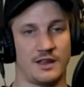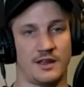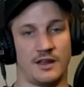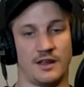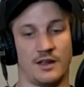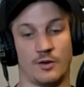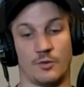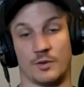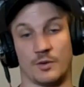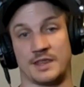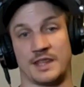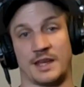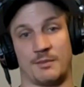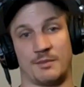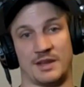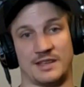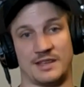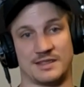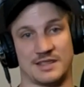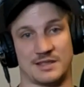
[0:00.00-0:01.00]
What that
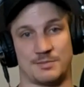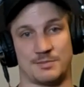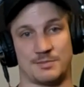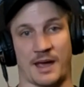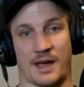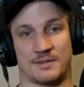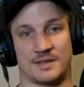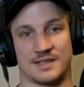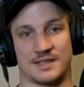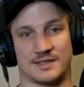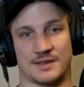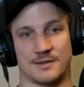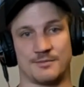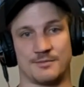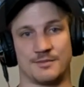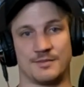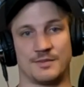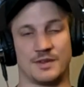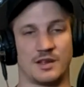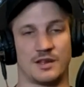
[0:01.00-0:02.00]
means is baptism.
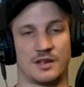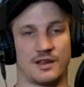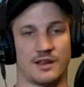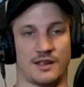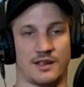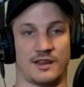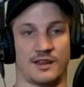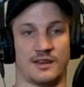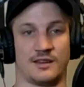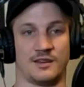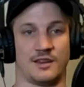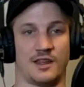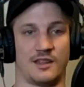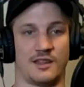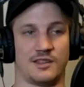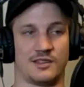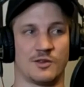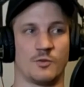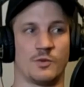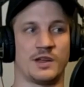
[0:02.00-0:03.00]
And the
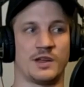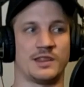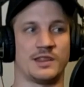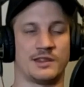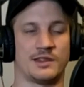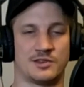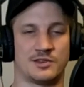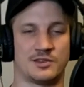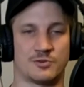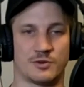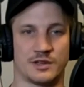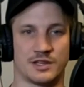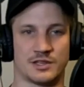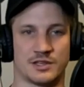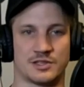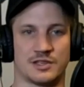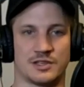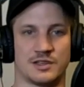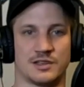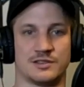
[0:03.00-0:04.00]
way that the
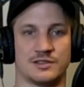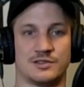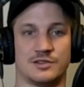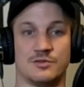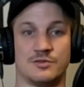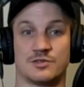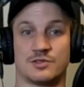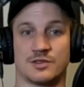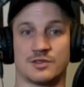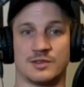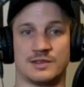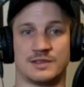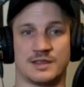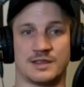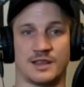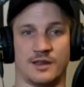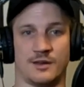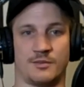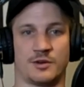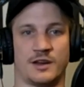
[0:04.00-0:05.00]
tradition is usually
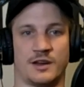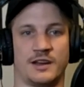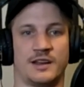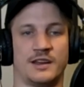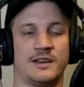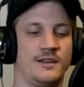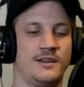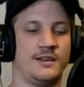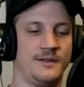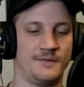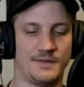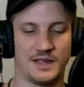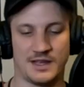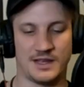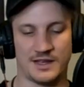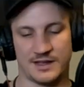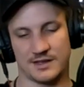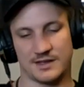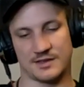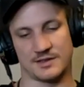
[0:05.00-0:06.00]
celebrated
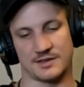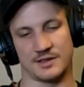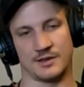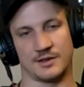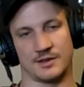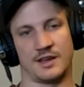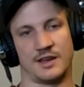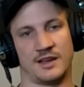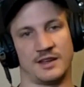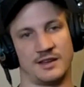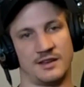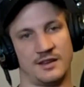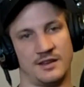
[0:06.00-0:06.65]
is they'll cut